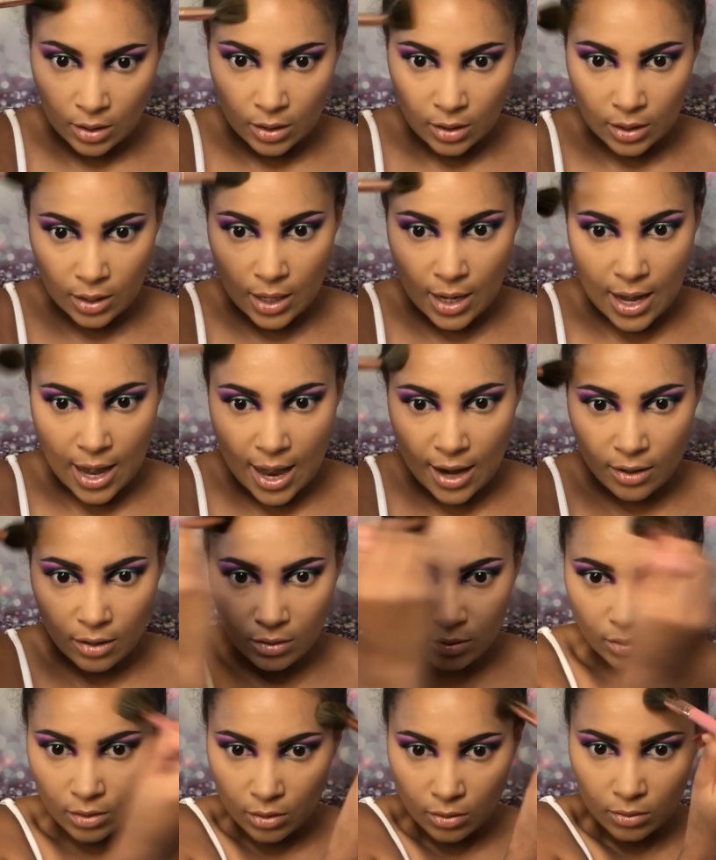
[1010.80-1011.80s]
Yeah, I
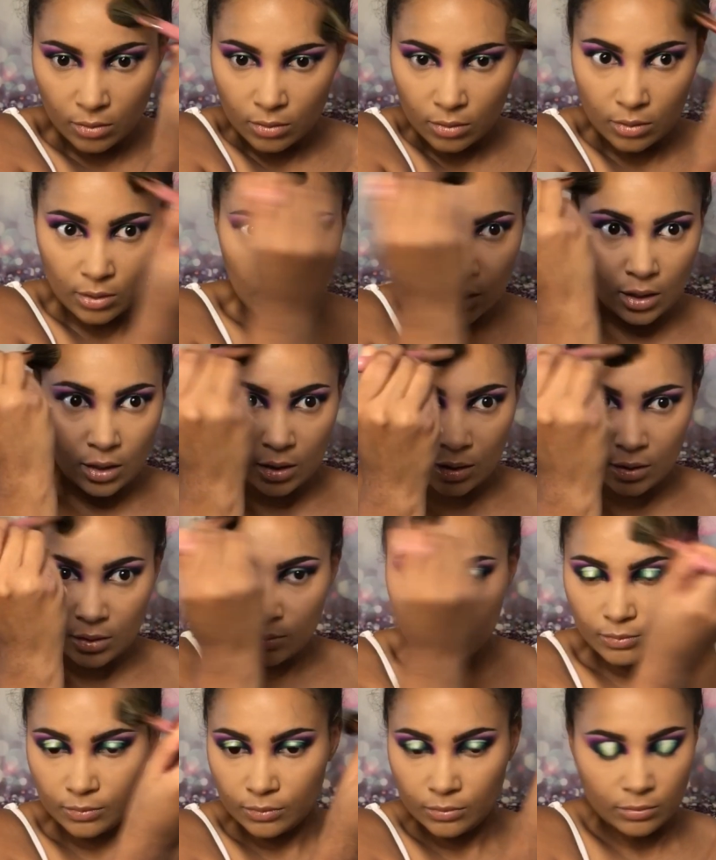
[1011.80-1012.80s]
don't know,
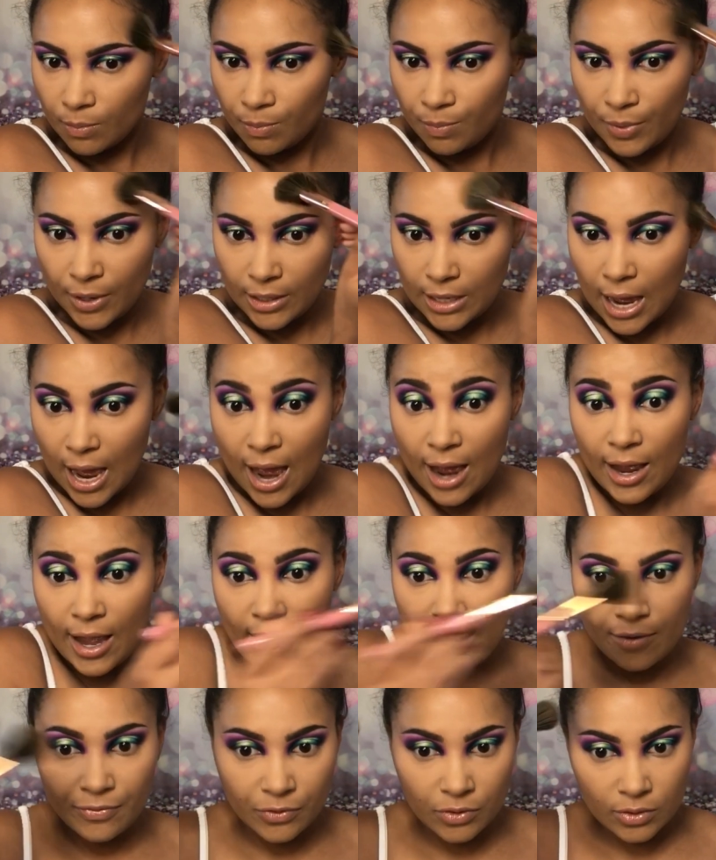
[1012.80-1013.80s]
but I
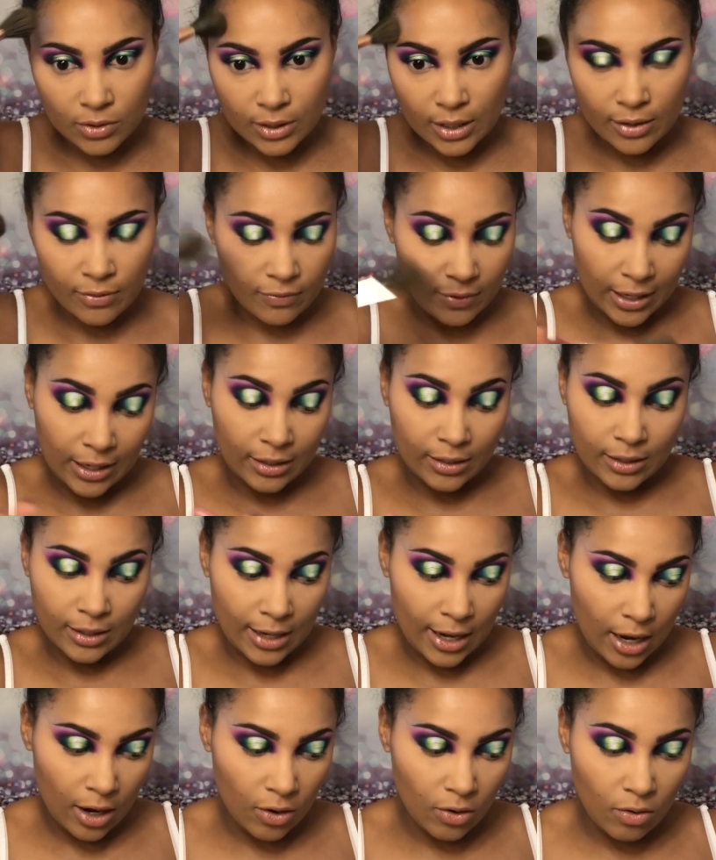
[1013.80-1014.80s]
have to say right
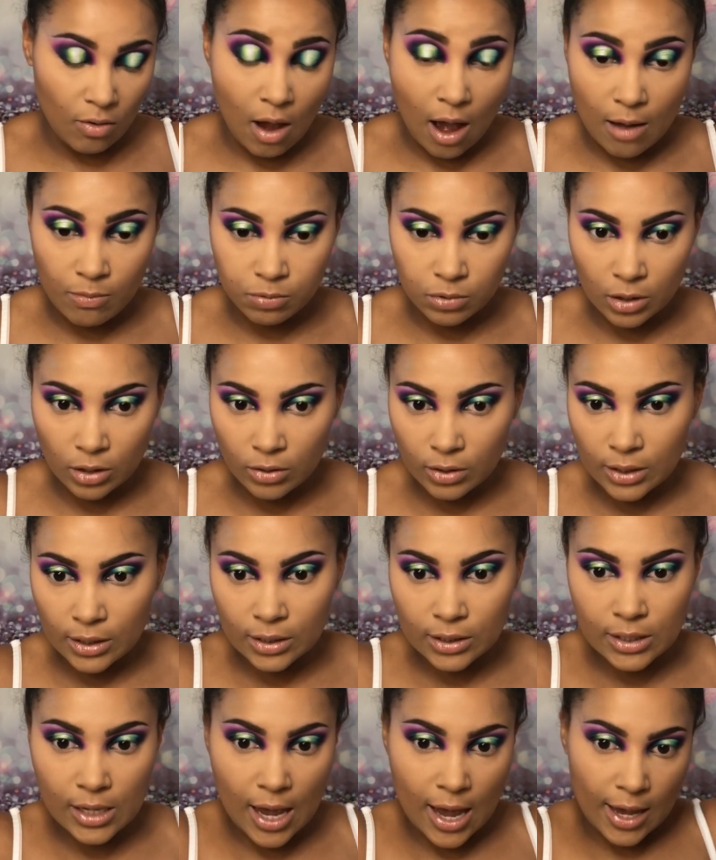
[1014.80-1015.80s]
now, uploading
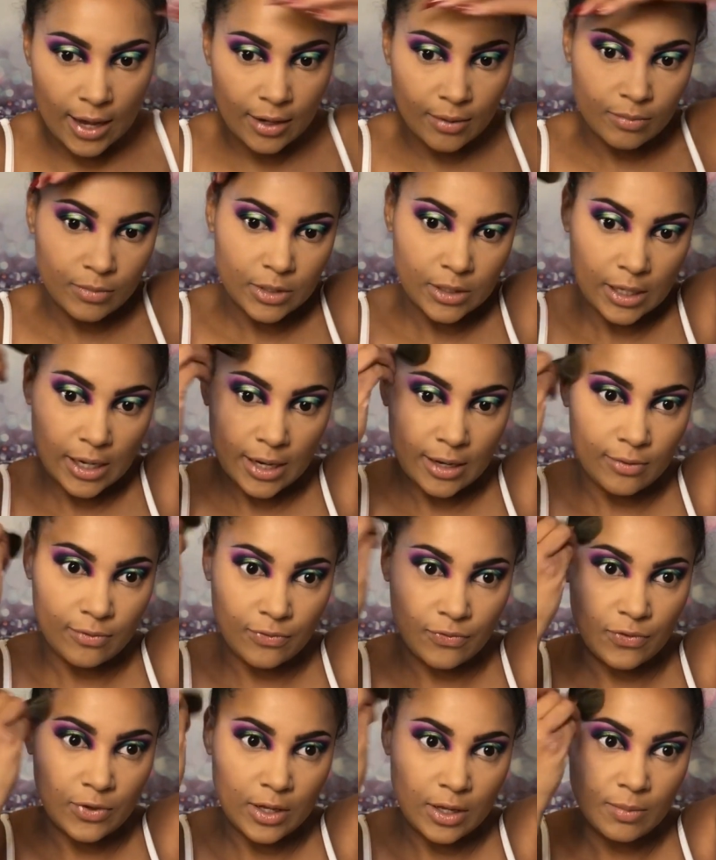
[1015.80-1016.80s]
times and
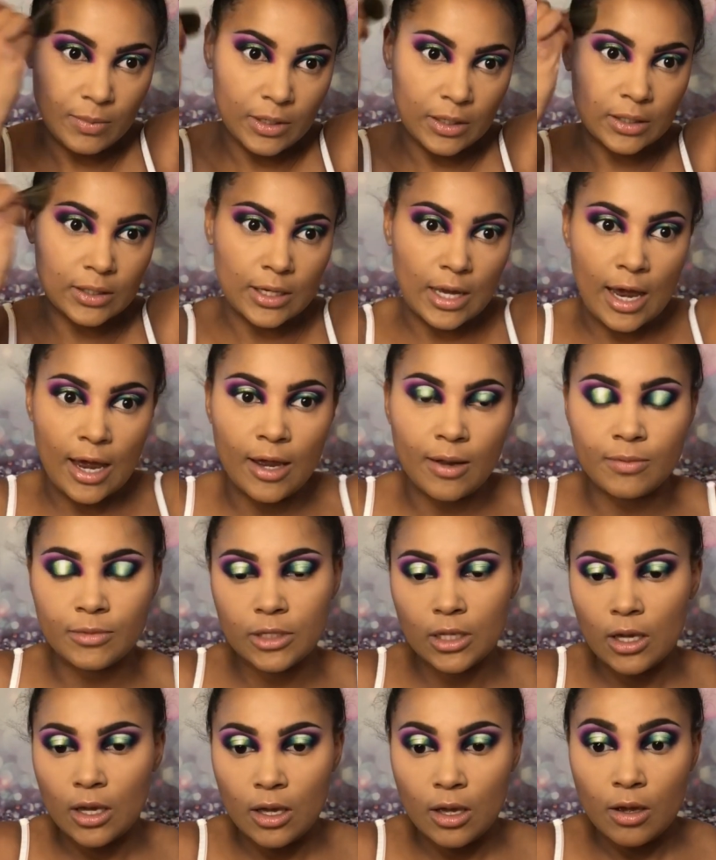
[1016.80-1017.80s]
filming times
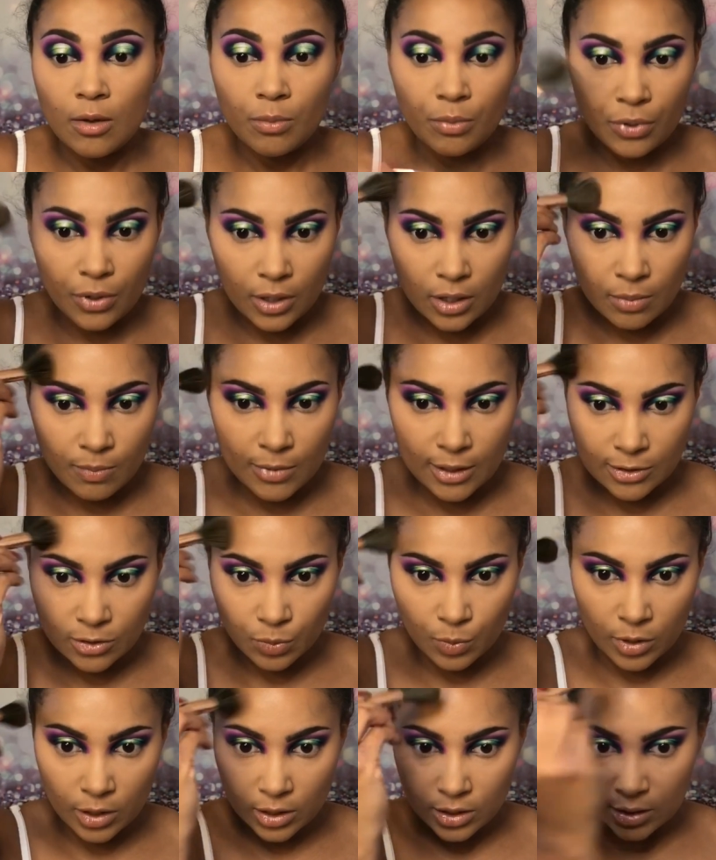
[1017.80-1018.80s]
pretty much
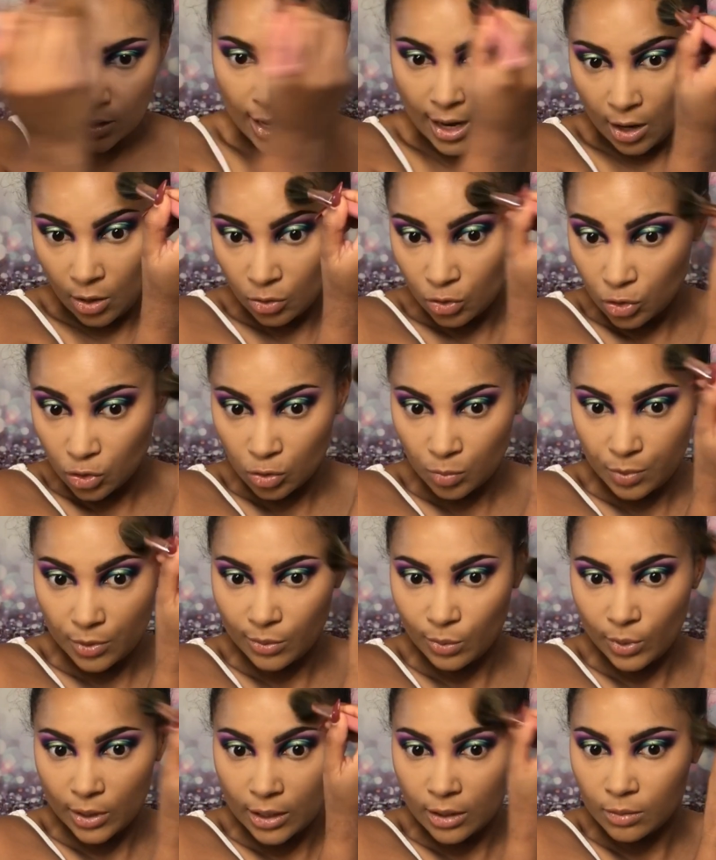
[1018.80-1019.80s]
works out super
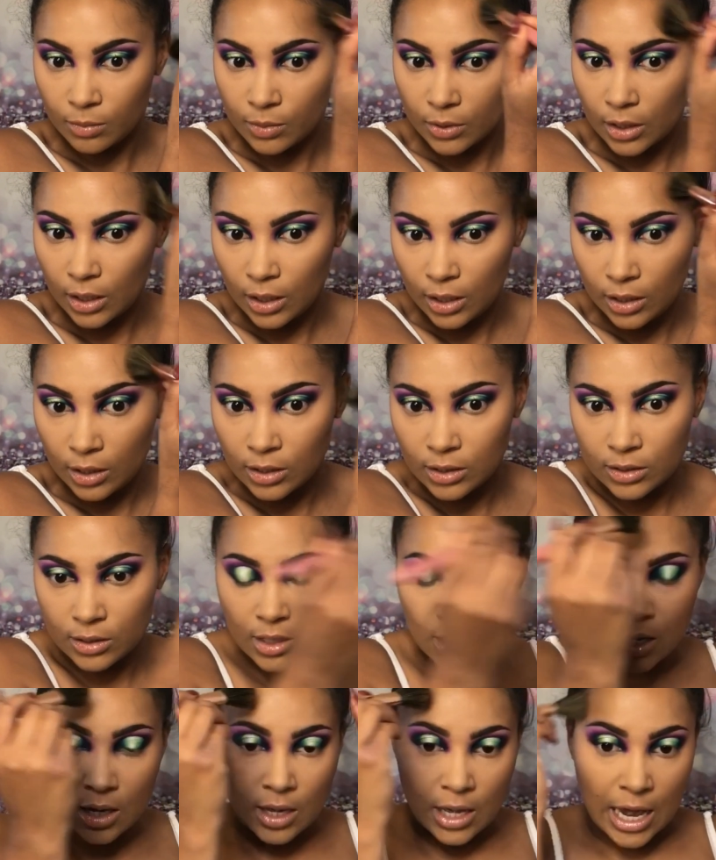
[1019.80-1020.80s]
well because
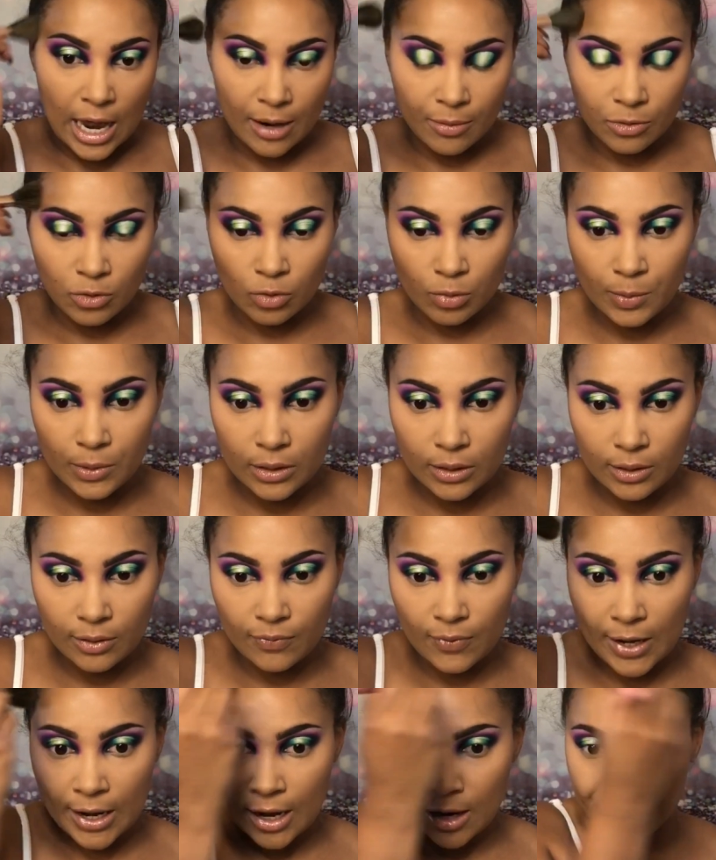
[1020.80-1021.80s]
I do believe
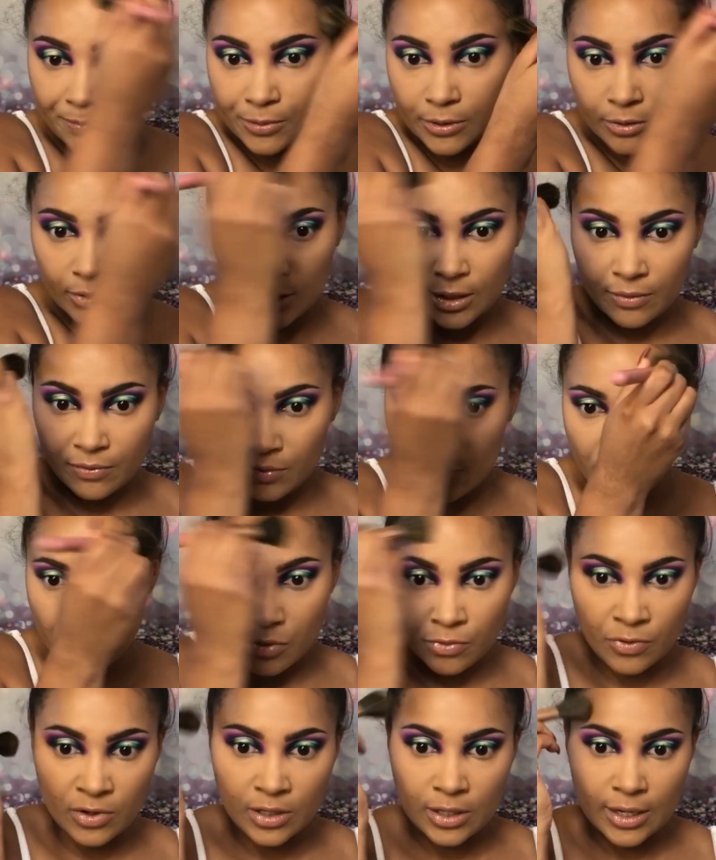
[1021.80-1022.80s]
I upload every
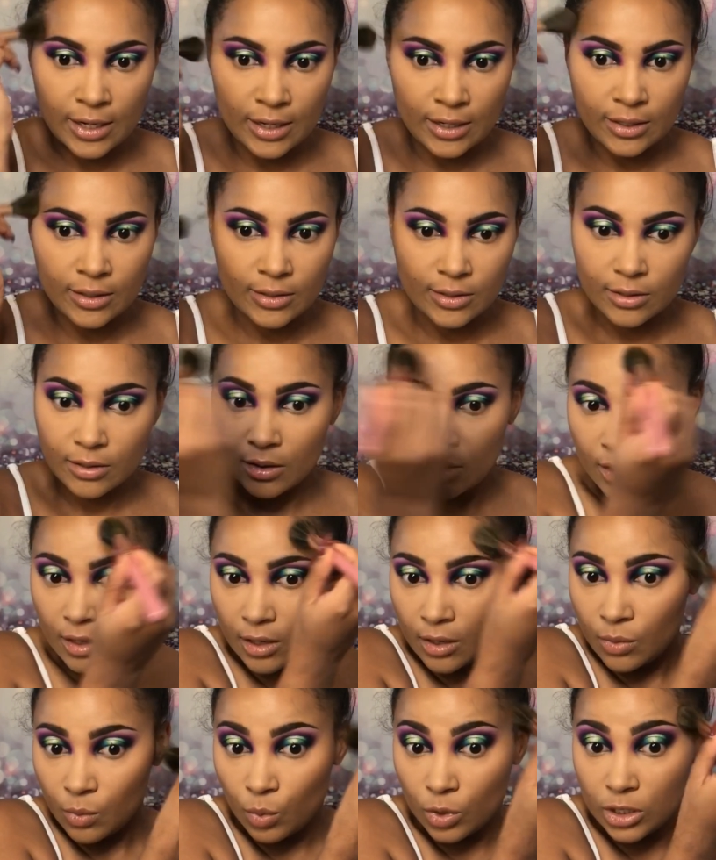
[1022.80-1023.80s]
3 days,
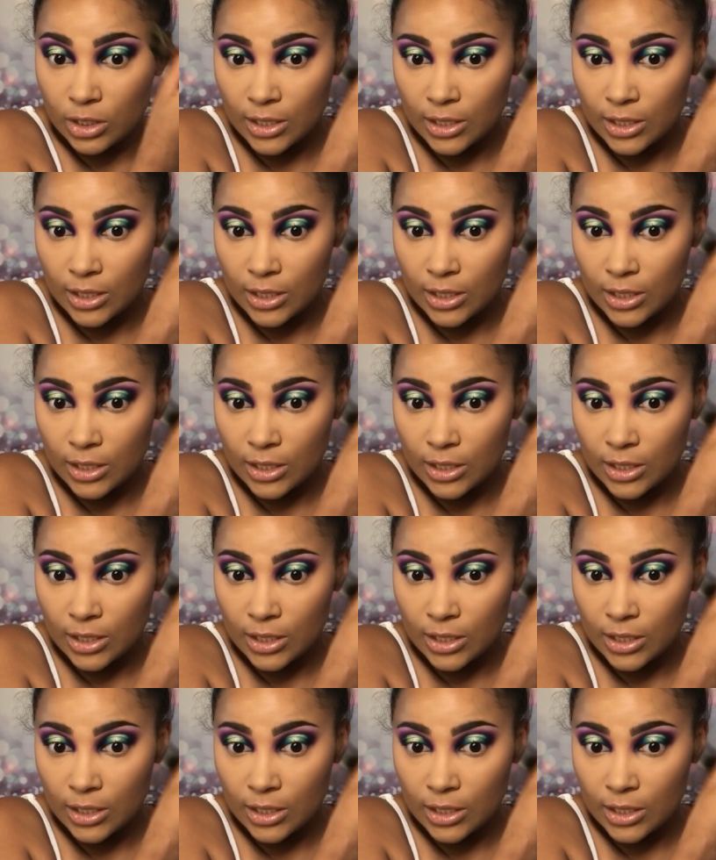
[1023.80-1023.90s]
which